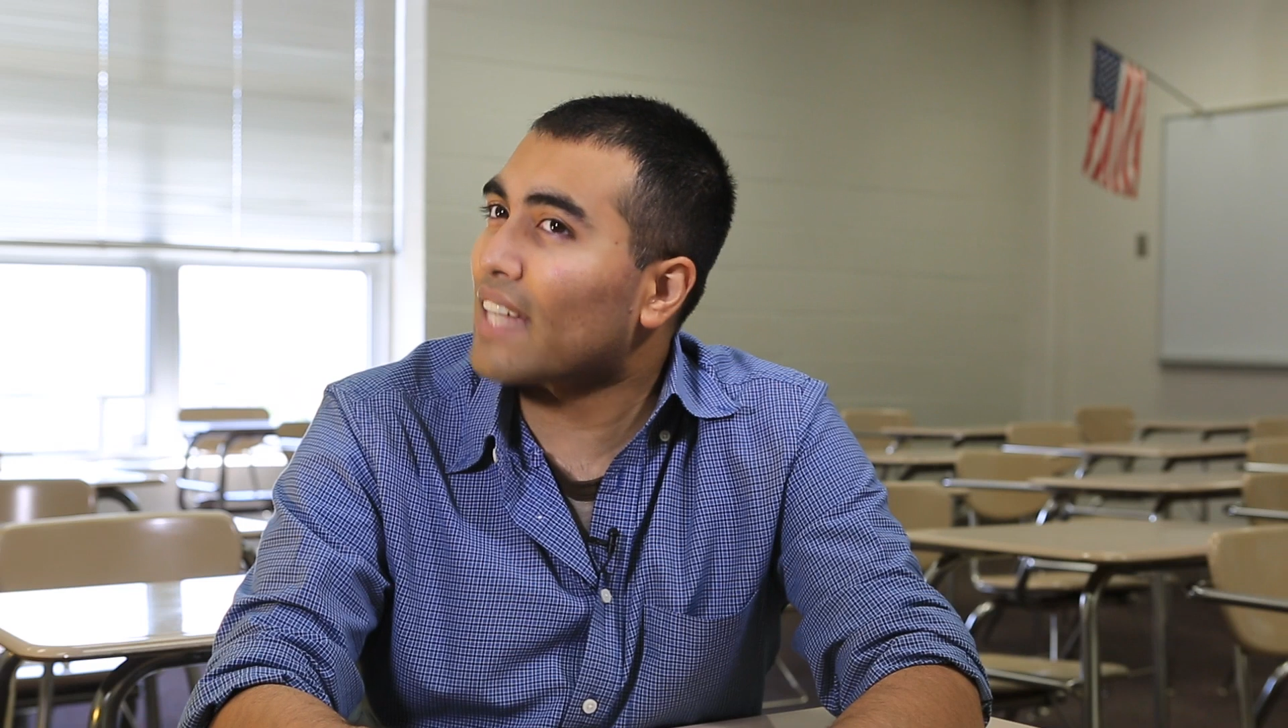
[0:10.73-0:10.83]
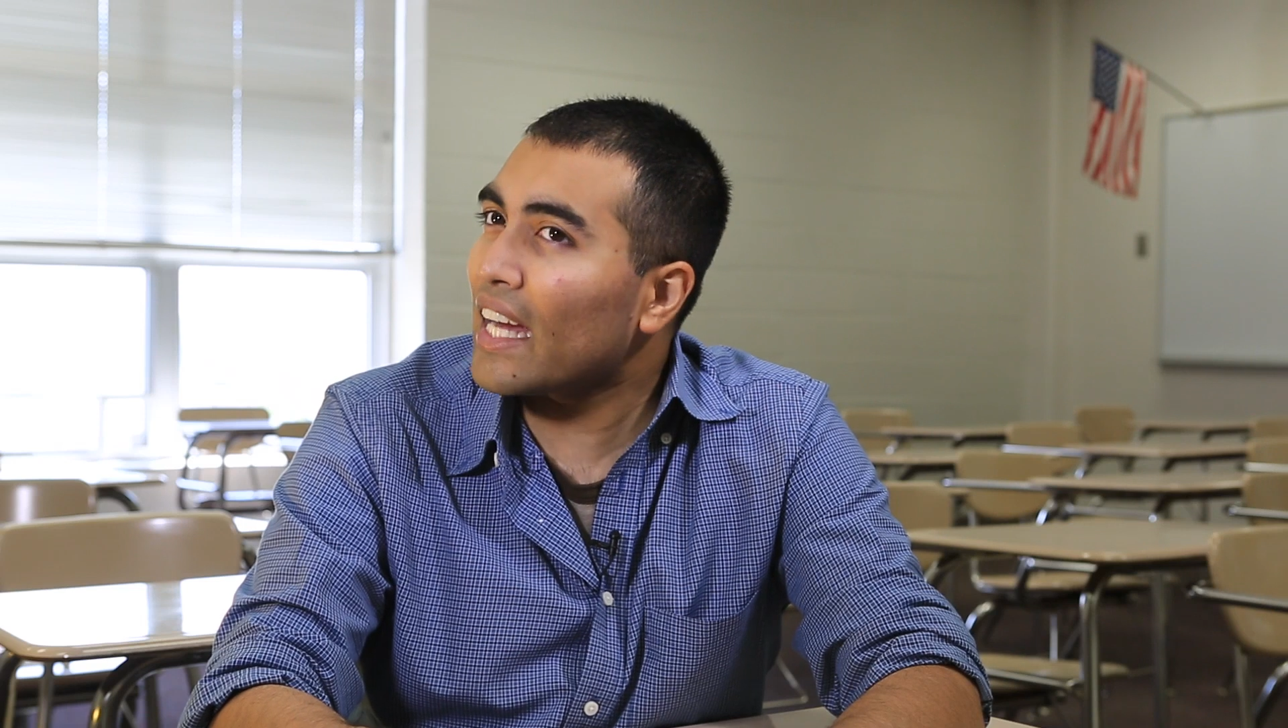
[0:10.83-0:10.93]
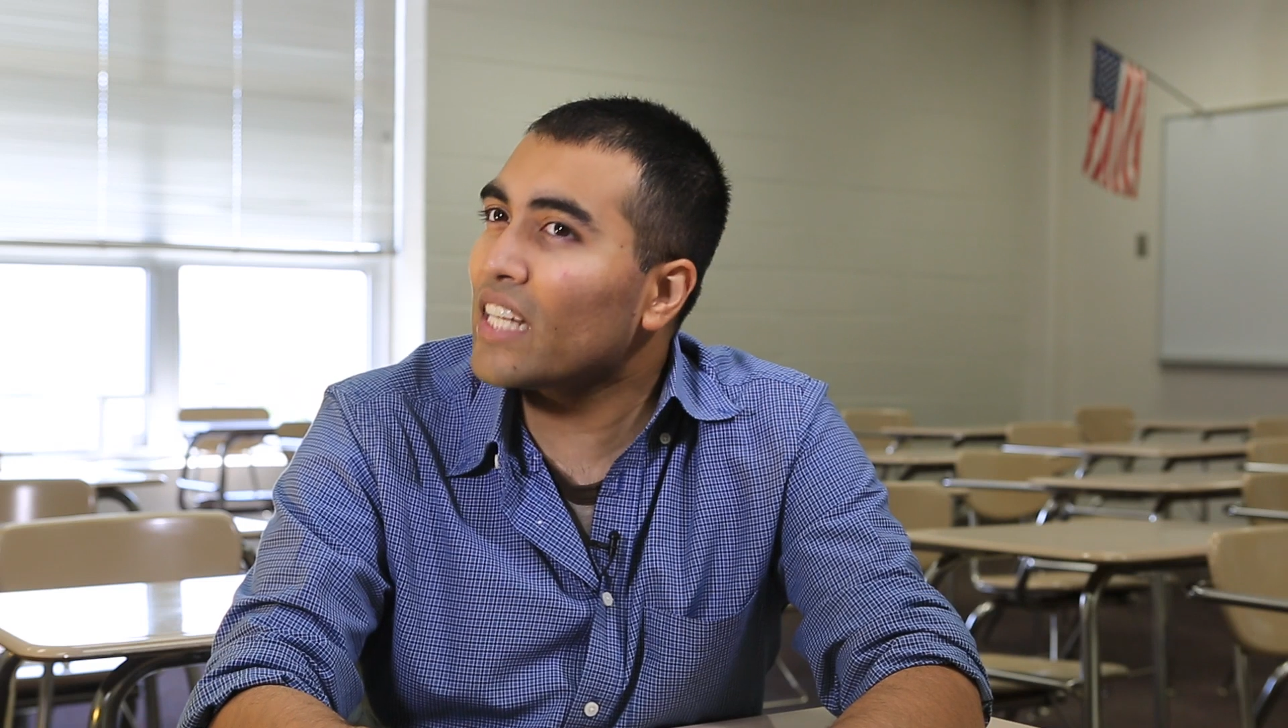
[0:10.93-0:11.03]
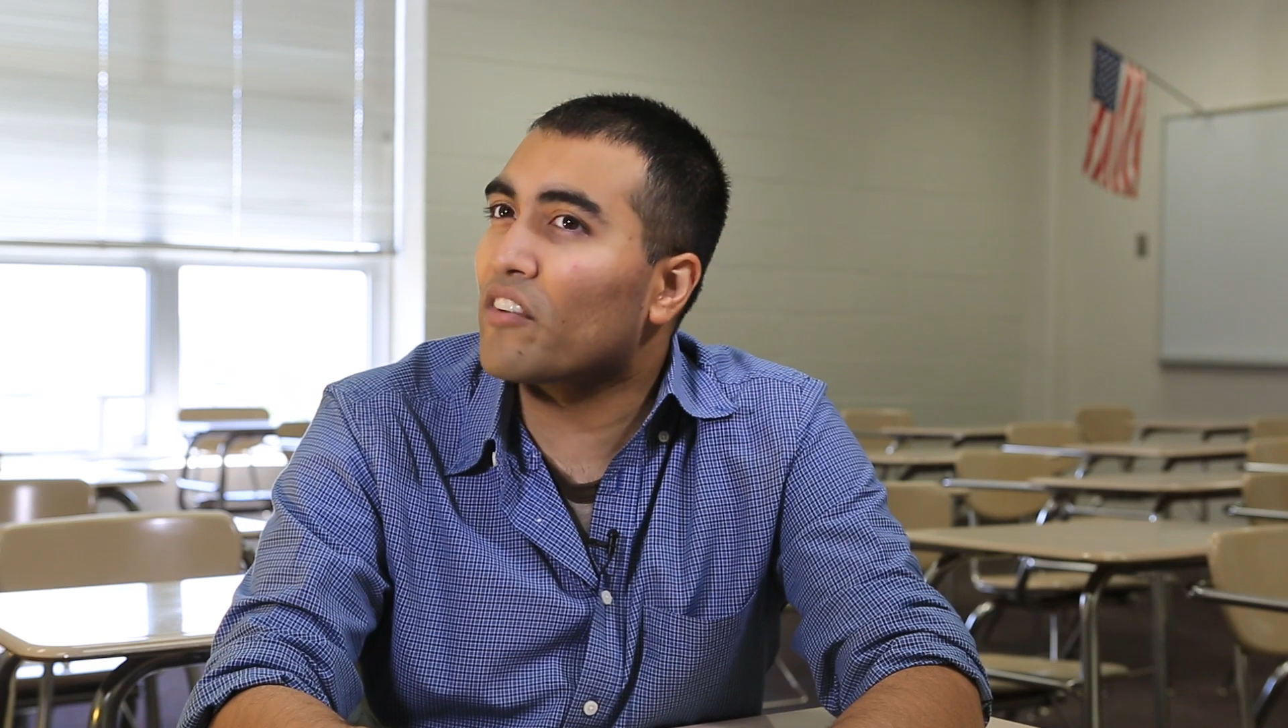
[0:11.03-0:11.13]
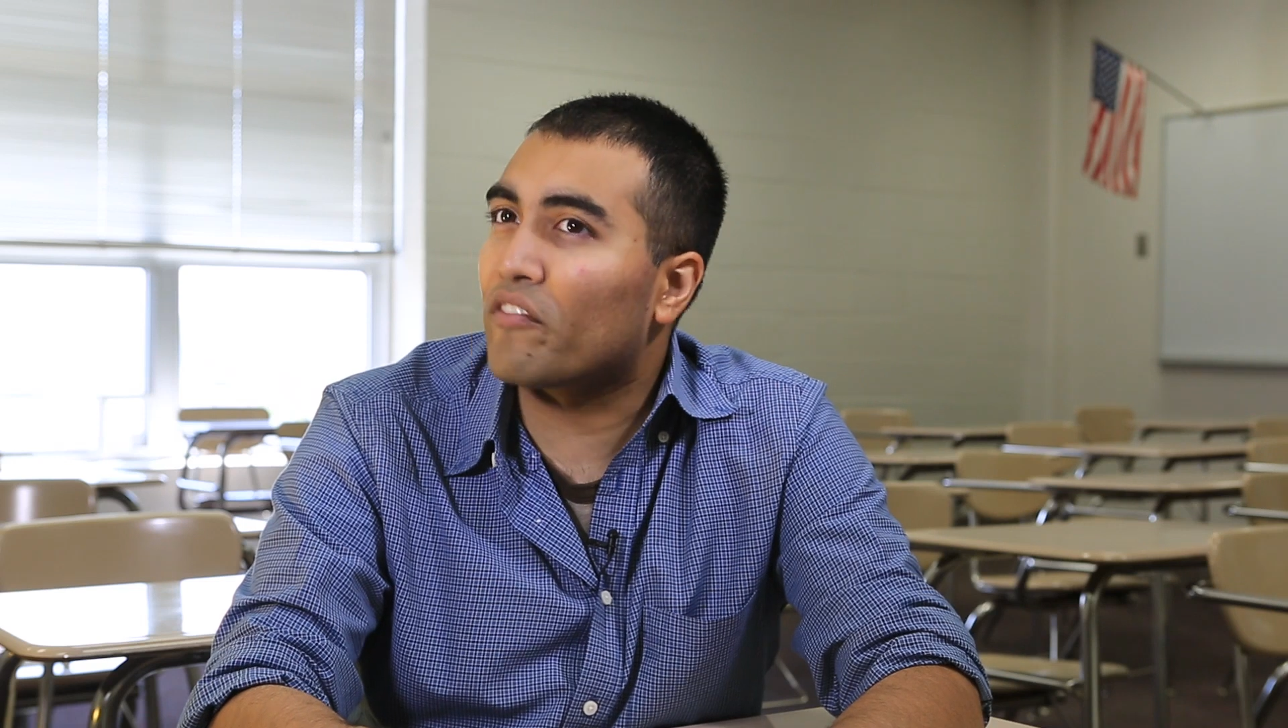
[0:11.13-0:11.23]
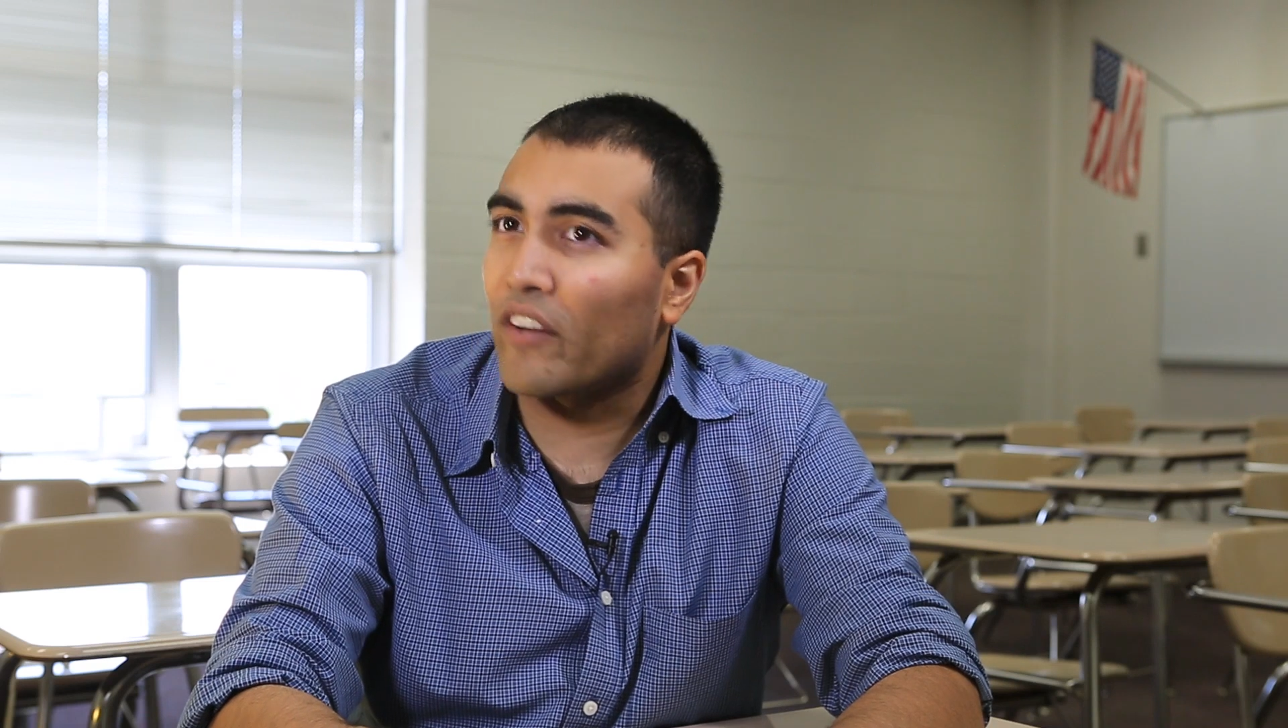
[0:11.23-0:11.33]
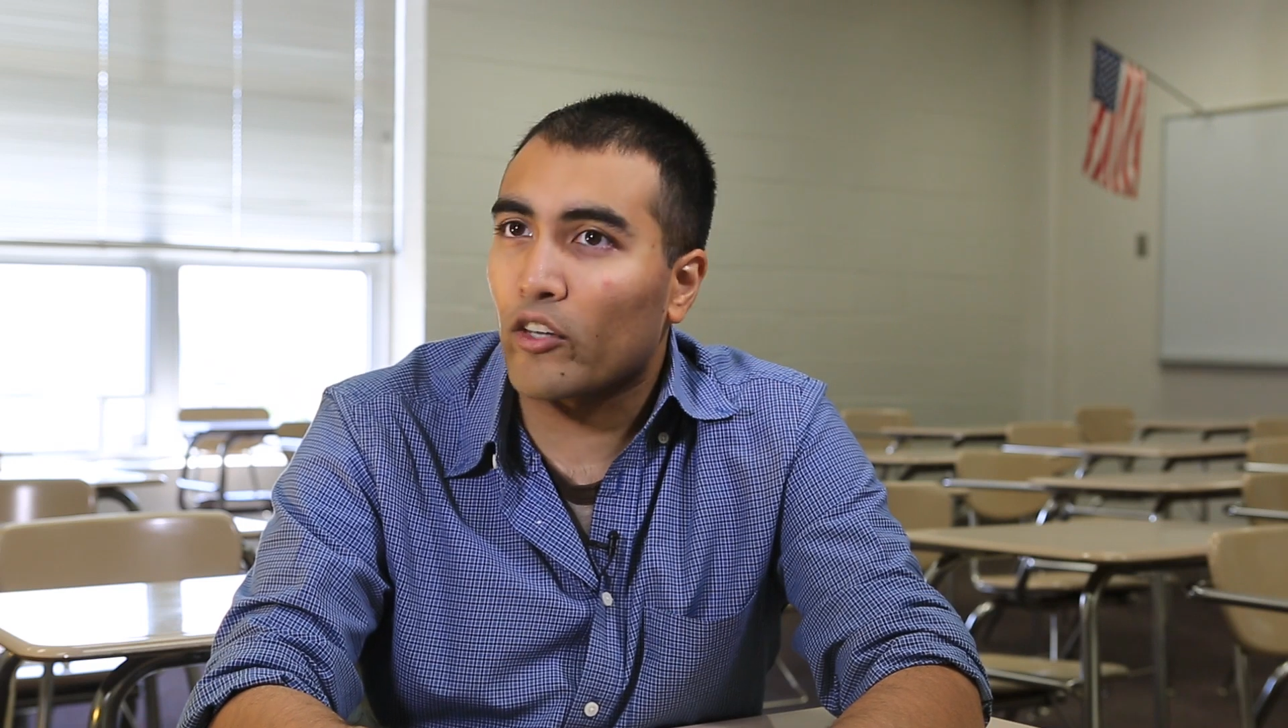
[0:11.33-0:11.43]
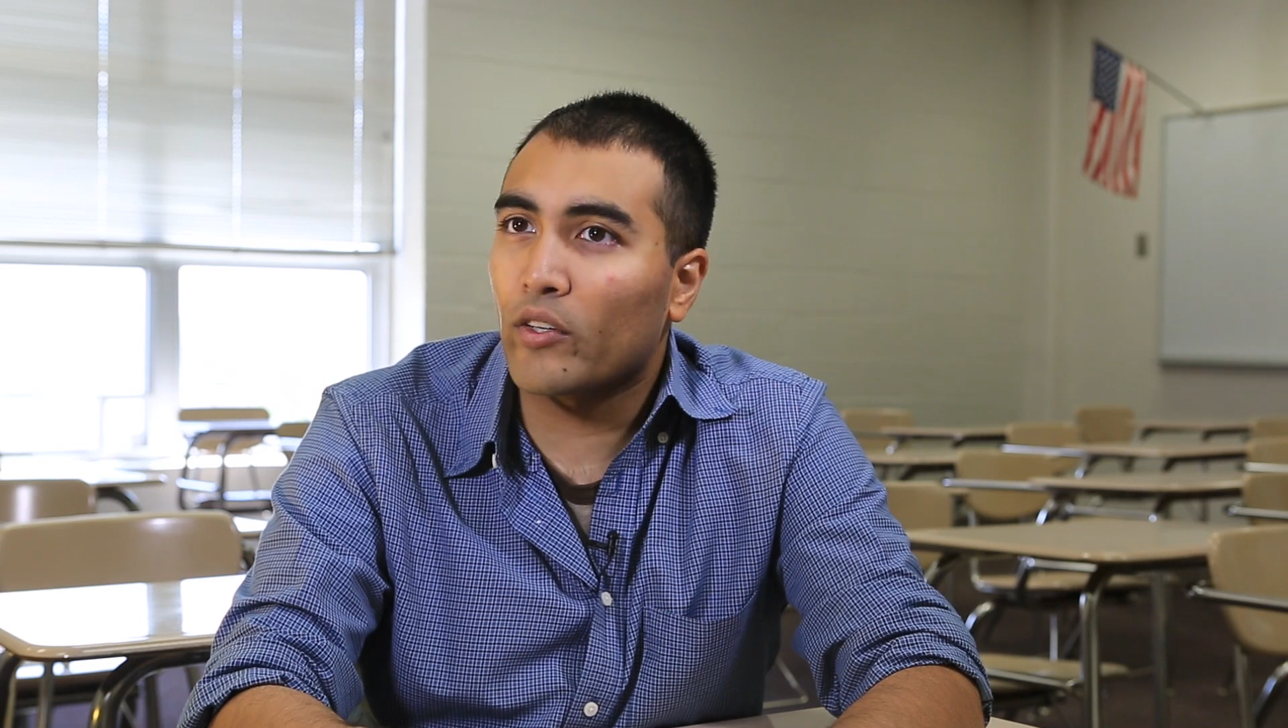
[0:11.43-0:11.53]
kind of a fair